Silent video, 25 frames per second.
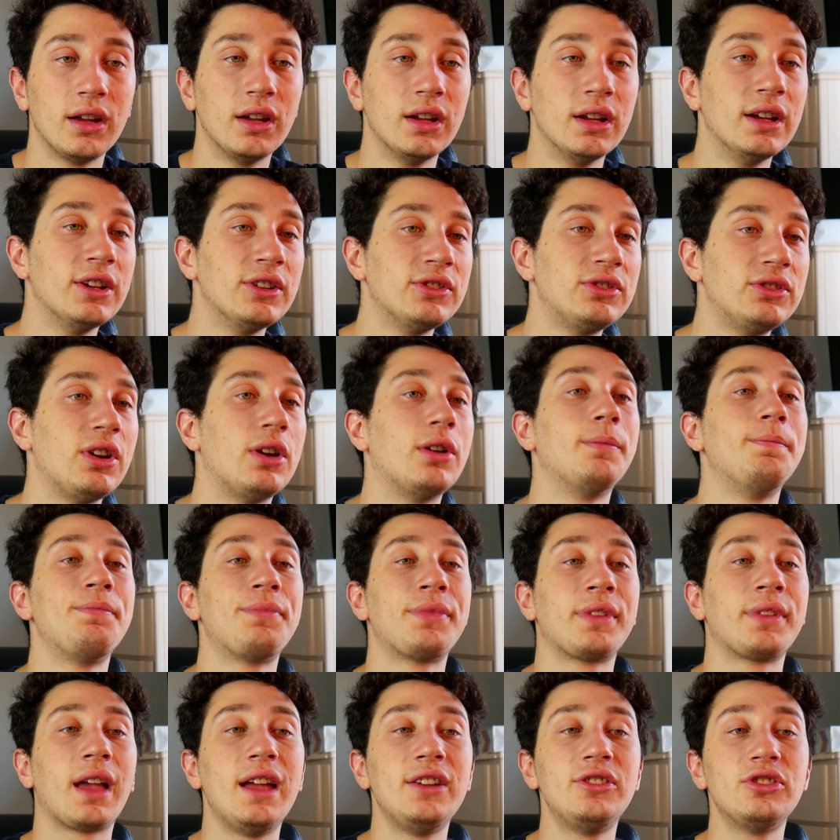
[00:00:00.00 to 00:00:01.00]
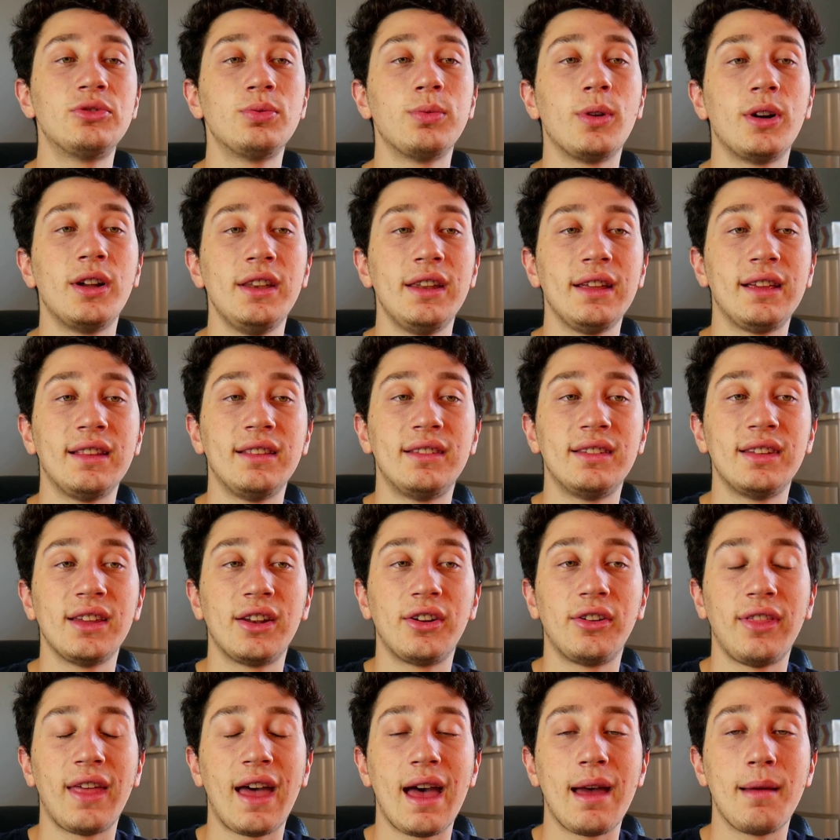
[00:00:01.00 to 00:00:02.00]
So I just wanted to consider
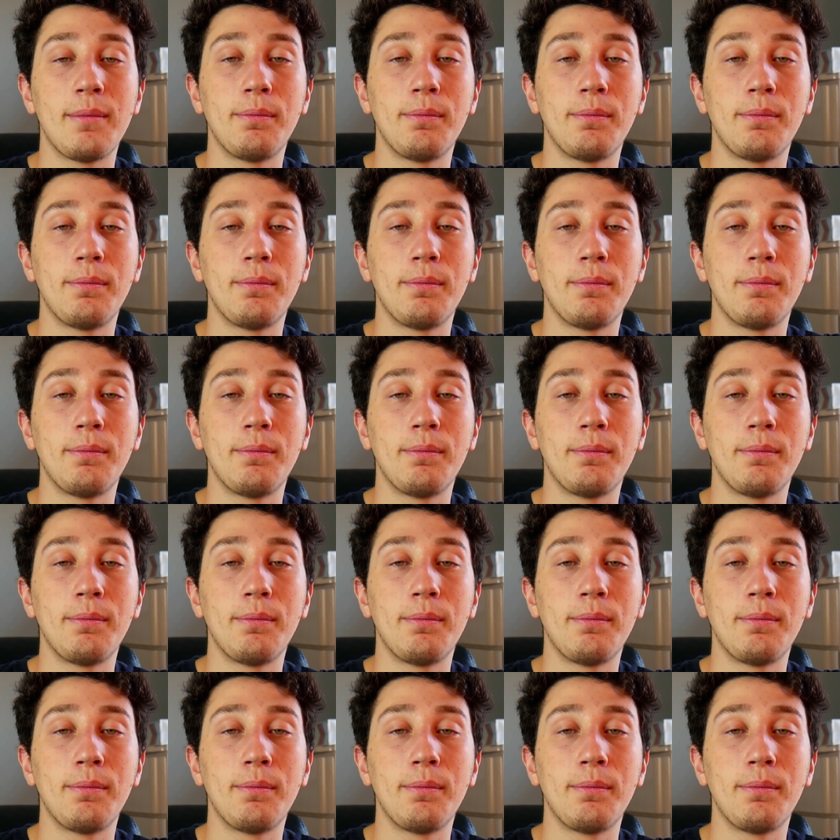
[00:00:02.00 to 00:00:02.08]
that,